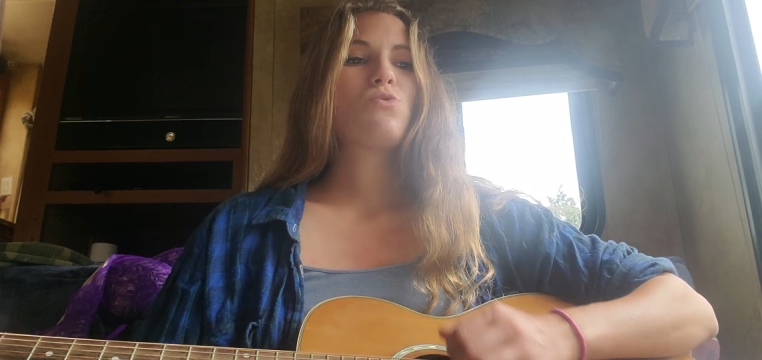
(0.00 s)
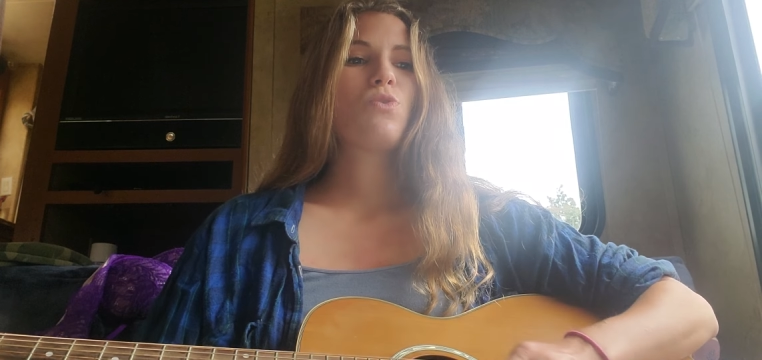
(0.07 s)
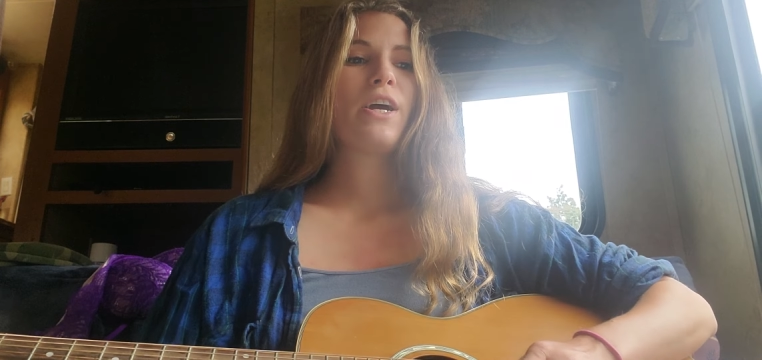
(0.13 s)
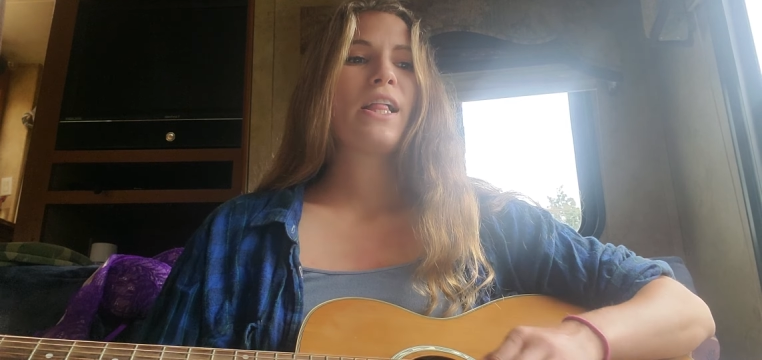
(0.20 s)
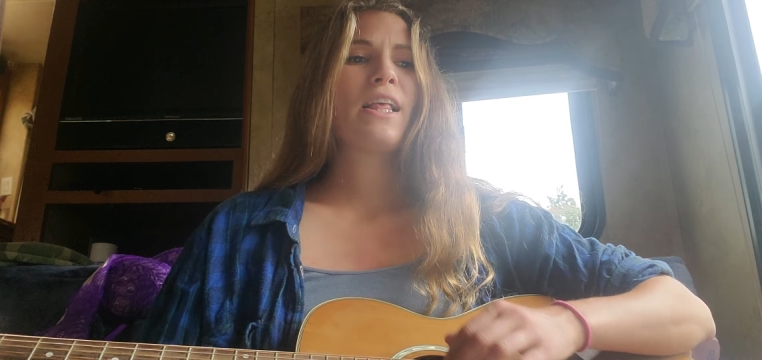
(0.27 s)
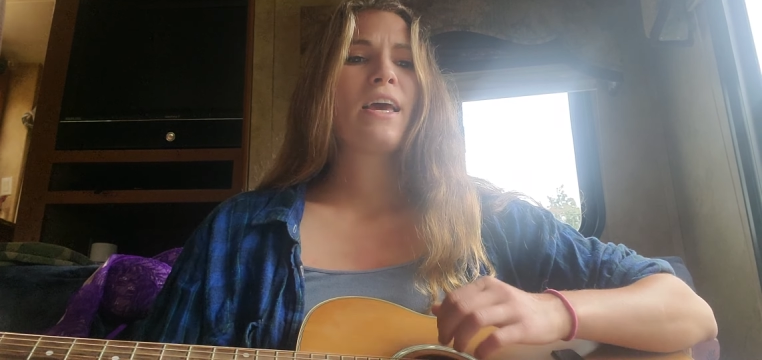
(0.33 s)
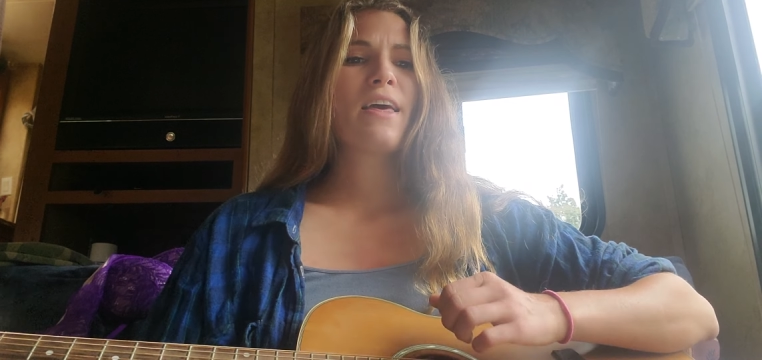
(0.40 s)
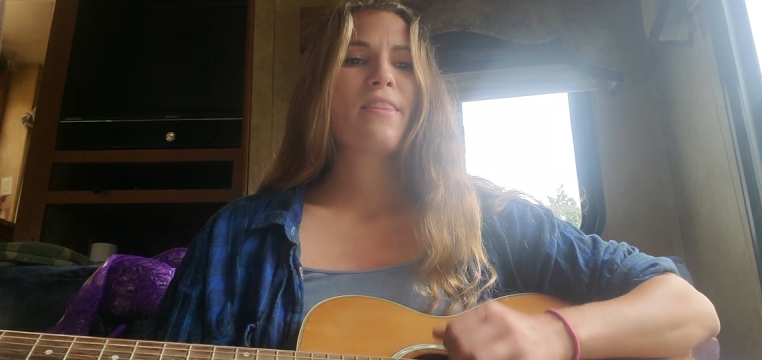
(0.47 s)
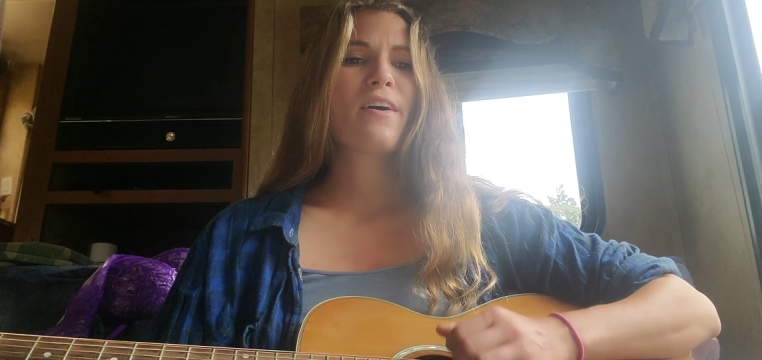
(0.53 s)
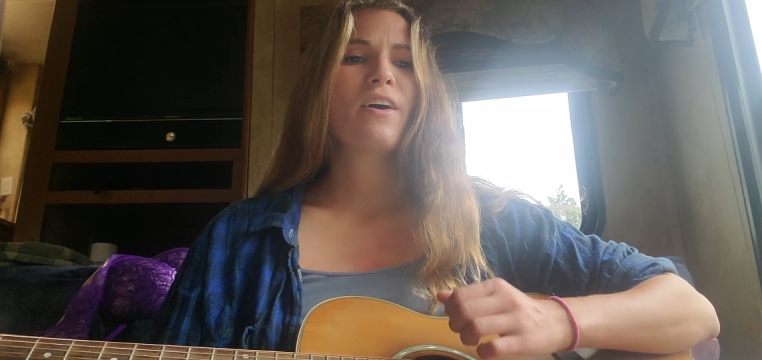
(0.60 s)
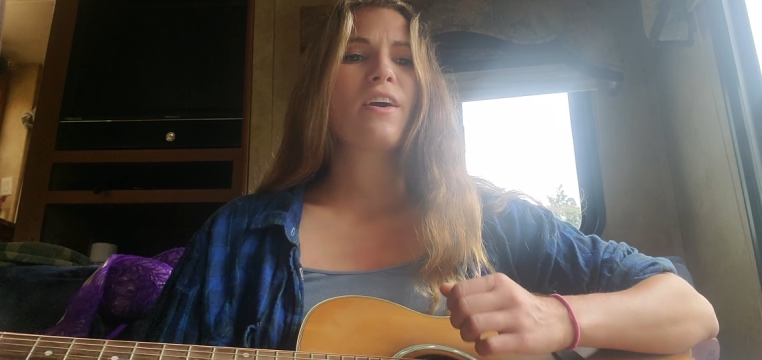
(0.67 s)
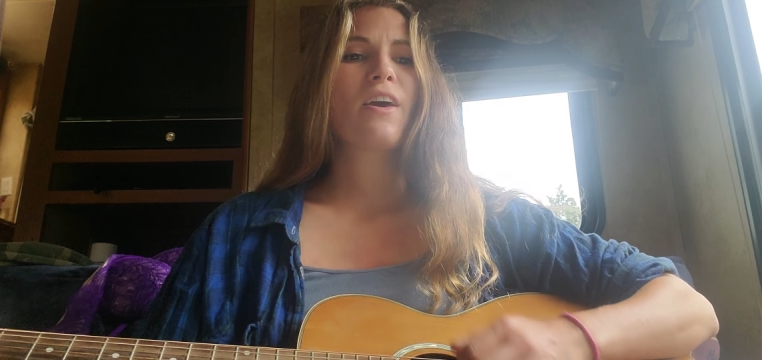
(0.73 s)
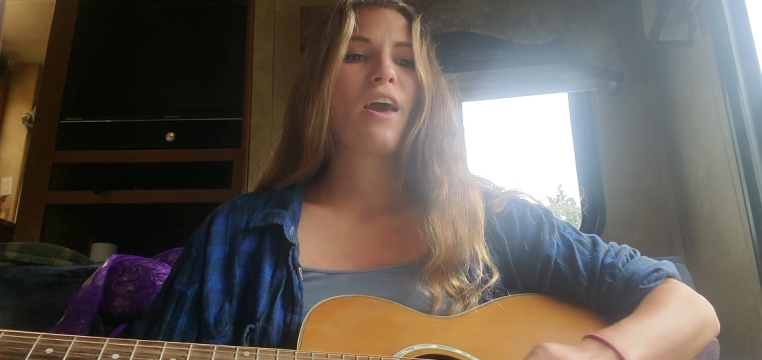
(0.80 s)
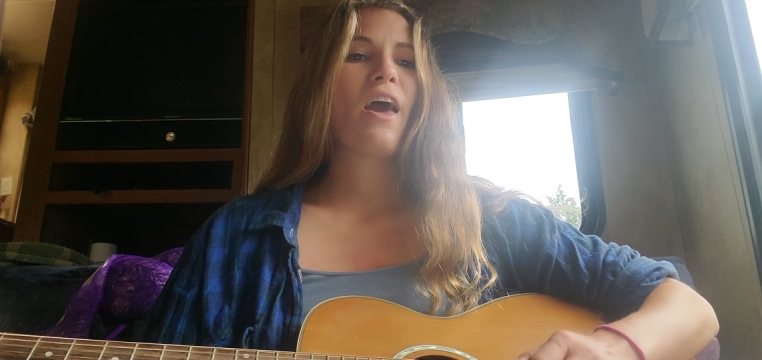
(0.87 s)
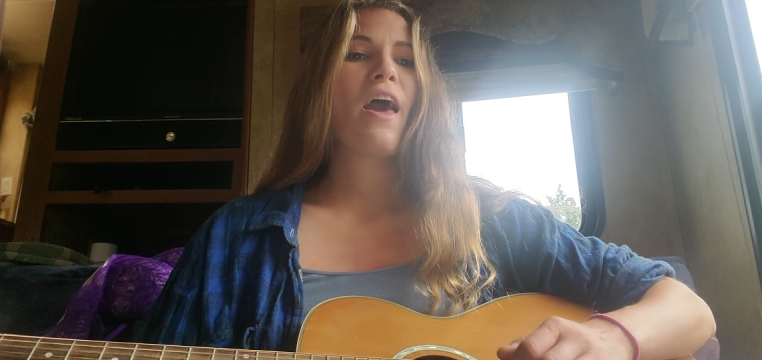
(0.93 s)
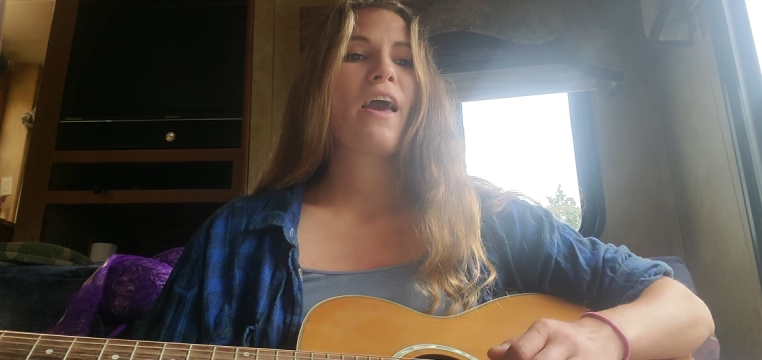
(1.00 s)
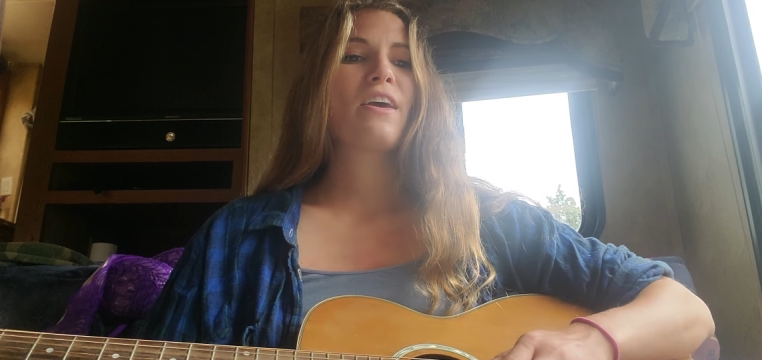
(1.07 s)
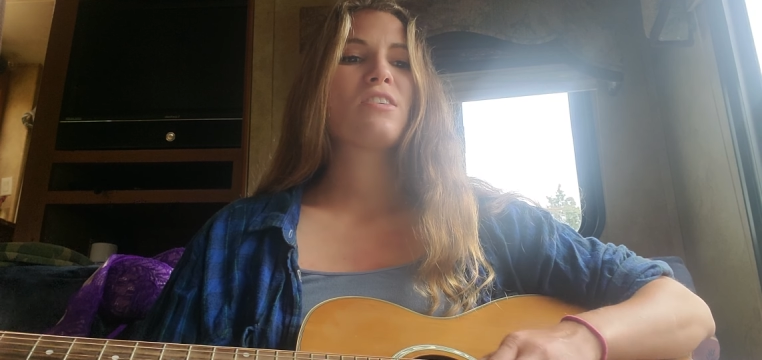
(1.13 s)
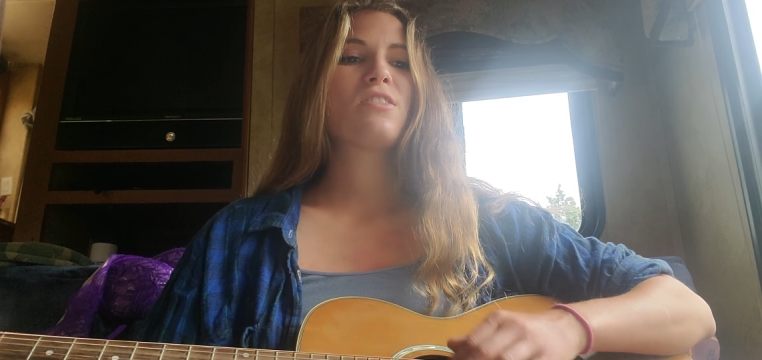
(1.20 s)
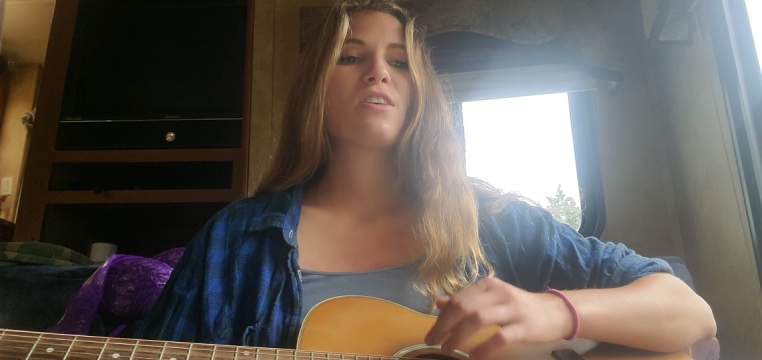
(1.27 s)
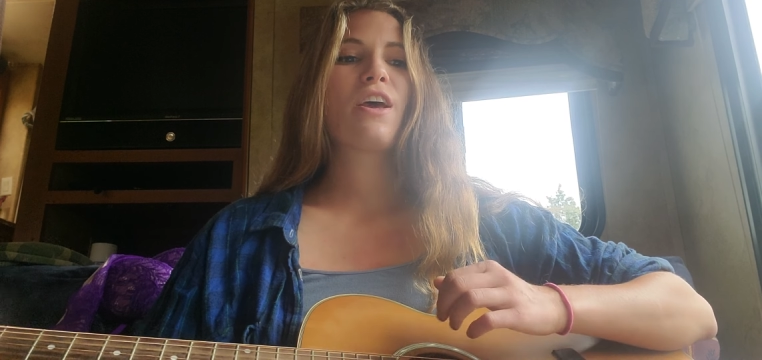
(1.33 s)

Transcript: really the case,